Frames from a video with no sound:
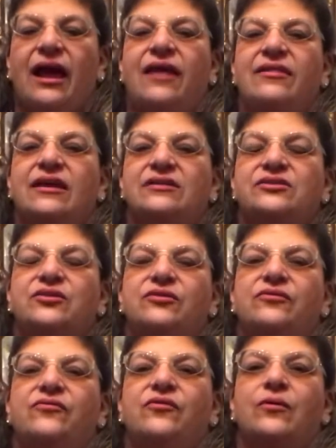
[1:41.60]
And that's
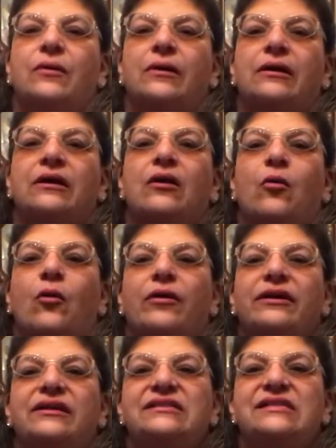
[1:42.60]
good for
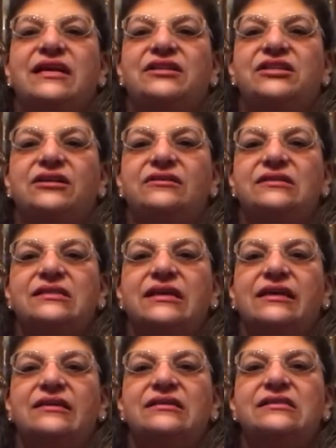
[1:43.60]
organizational
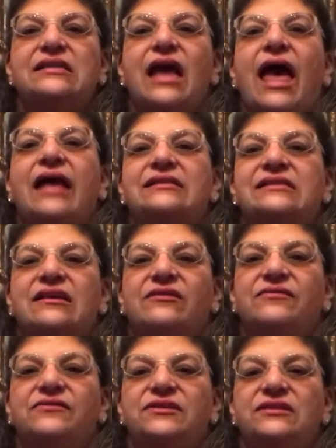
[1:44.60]
skills and
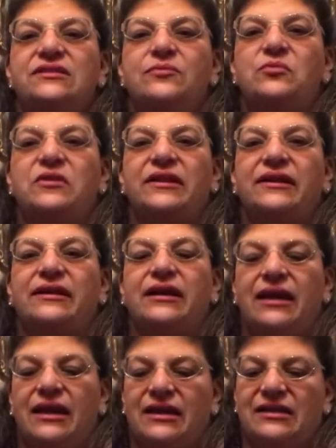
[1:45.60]
self-discipline.
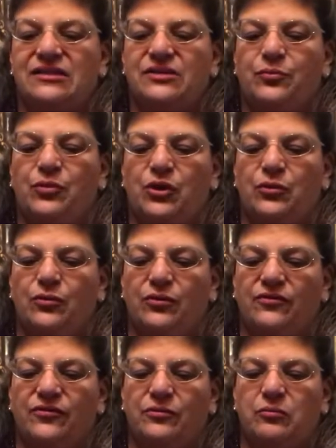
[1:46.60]
It's a
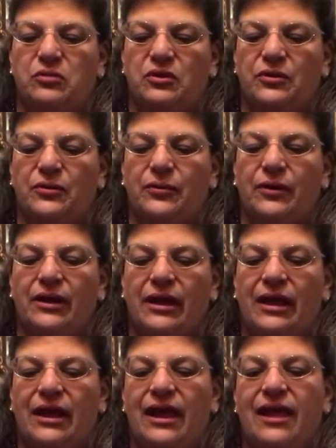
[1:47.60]
beautiful blue,
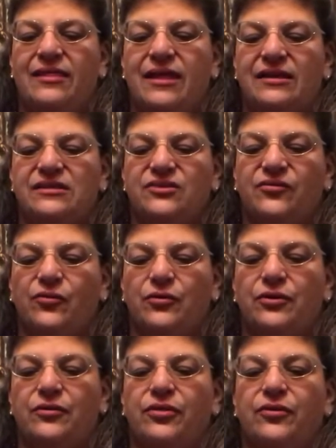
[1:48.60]
and that's for
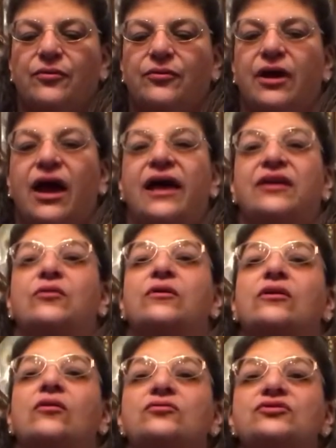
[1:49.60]
your third eye. You
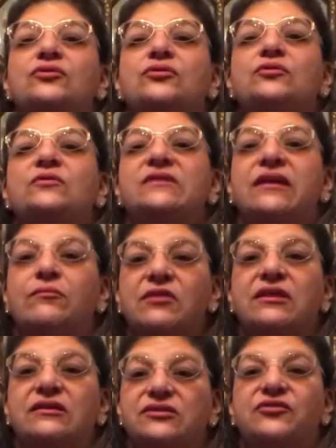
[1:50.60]
can also use
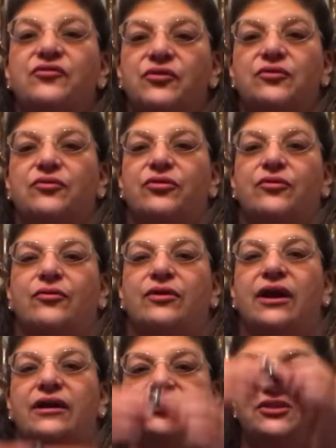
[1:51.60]
amethyst for your third
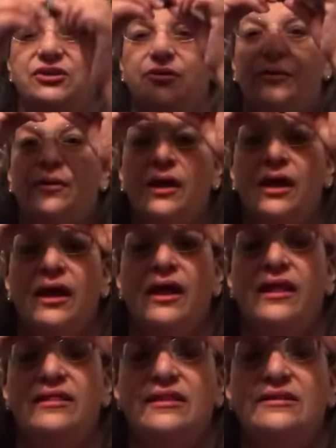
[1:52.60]
eye too,
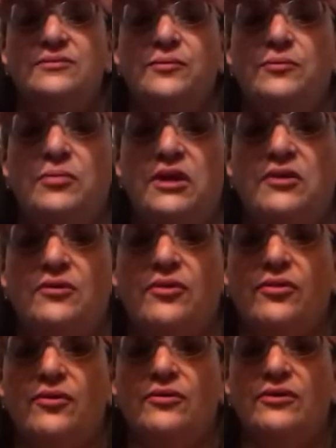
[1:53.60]
and this would be your
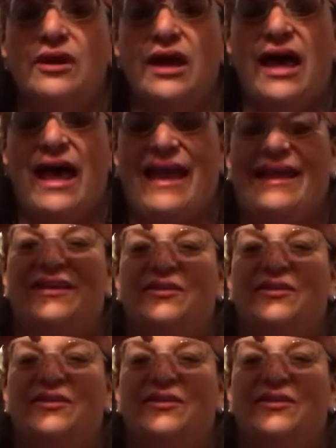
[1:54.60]
third eye.